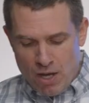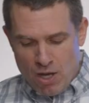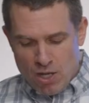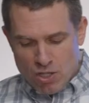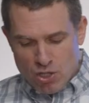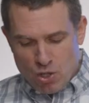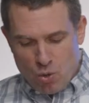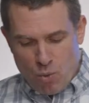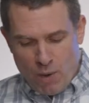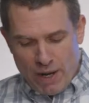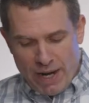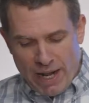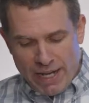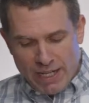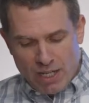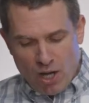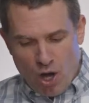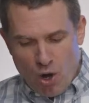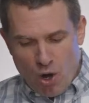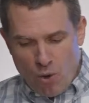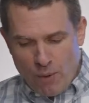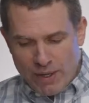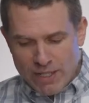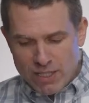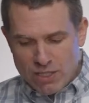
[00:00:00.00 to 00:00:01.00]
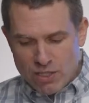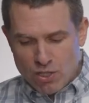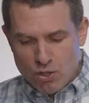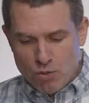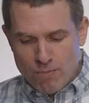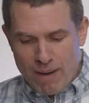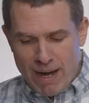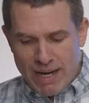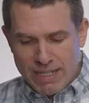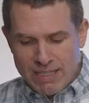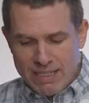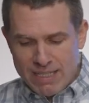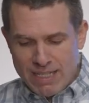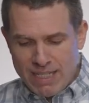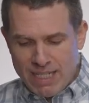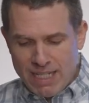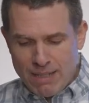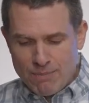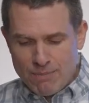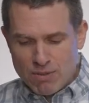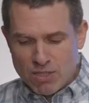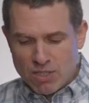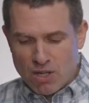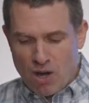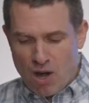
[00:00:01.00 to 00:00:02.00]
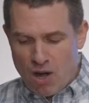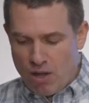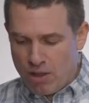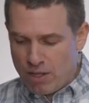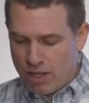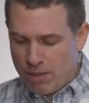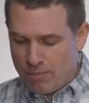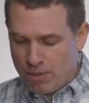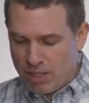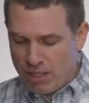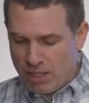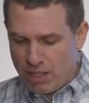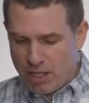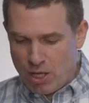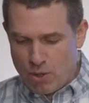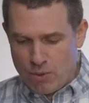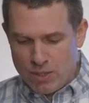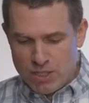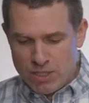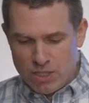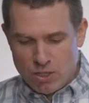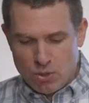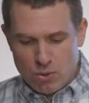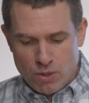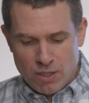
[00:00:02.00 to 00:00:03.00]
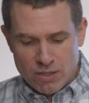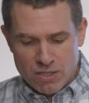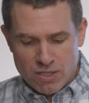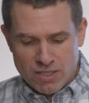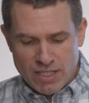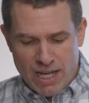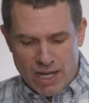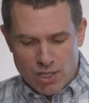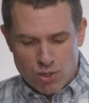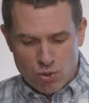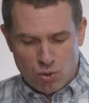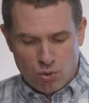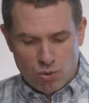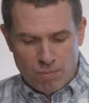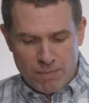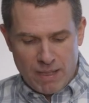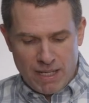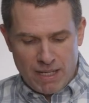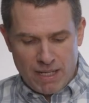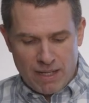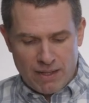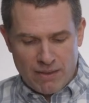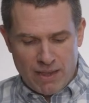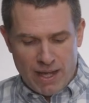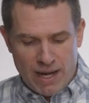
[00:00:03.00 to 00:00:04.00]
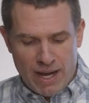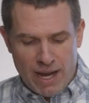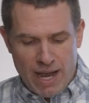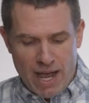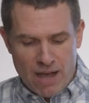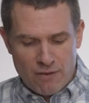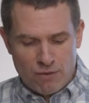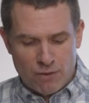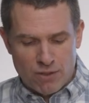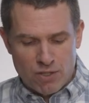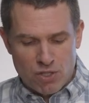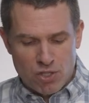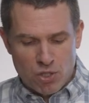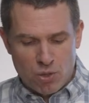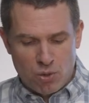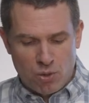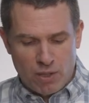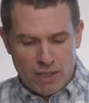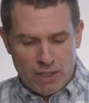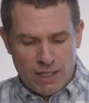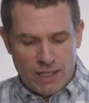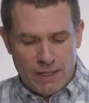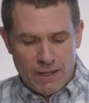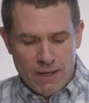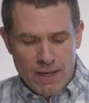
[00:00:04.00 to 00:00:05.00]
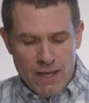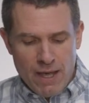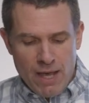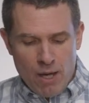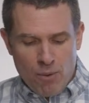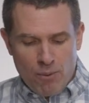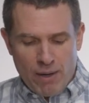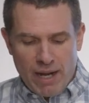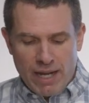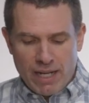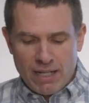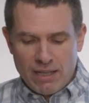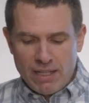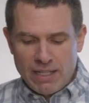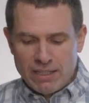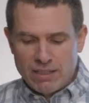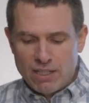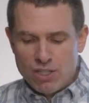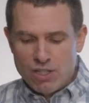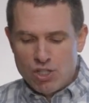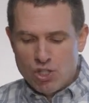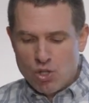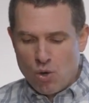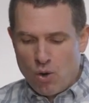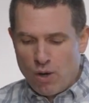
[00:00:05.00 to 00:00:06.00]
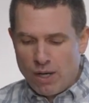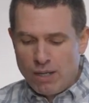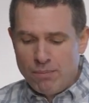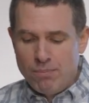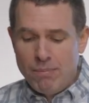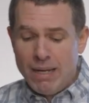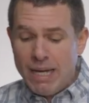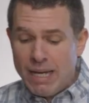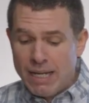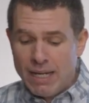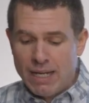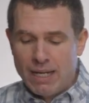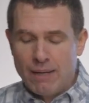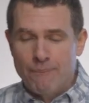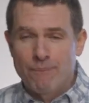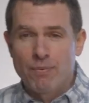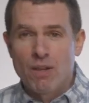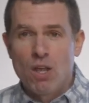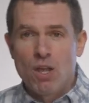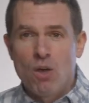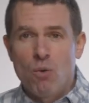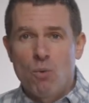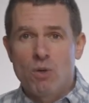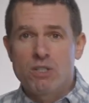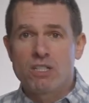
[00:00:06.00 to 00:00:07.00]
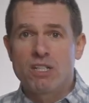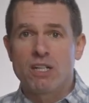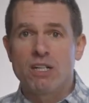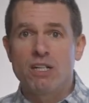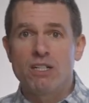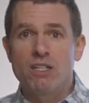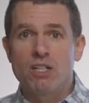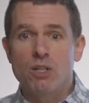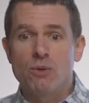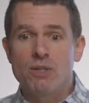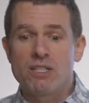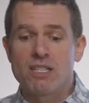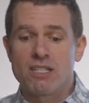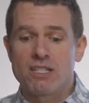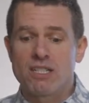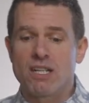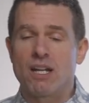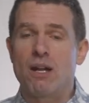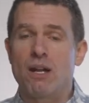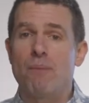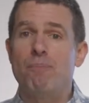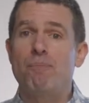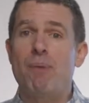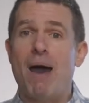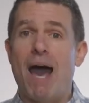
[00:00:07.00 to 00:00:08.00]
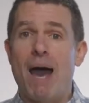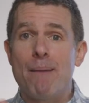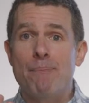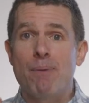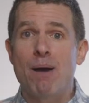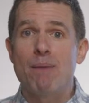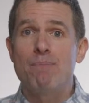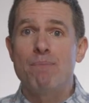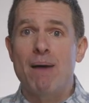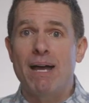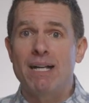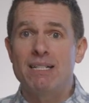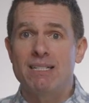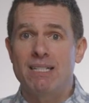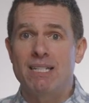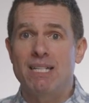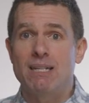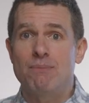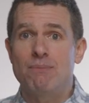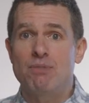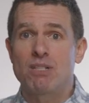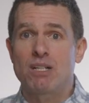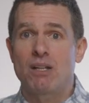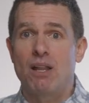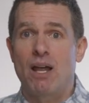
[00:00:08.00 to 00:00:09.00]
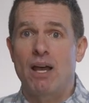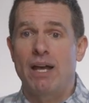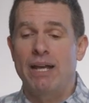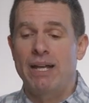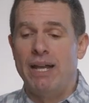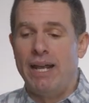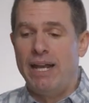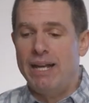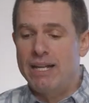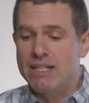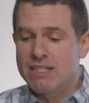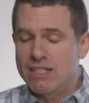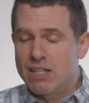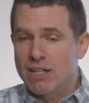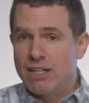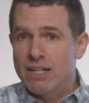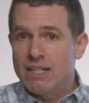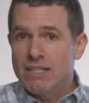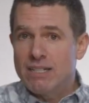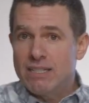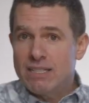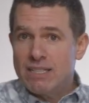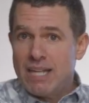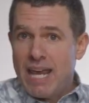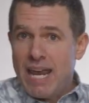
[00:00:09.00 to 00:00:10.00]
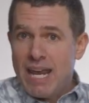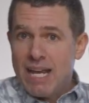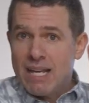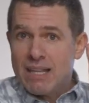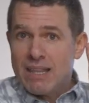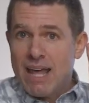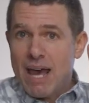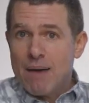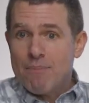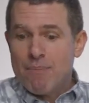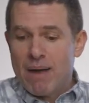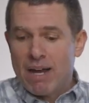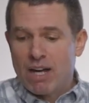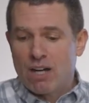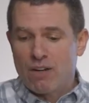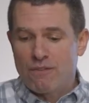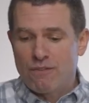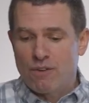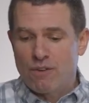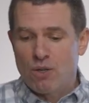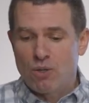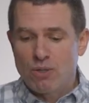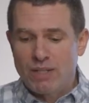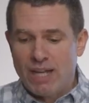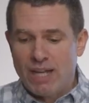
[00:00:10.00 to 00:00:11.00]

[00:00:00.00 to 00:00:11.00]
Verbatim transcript: So when I go into my Teams call, and I'm going to go into a scheduled meeting that I have with Julie, when I click the Join Meeting, what's going to do is it's going to pop up my Teams client, and it's going to take that microphone,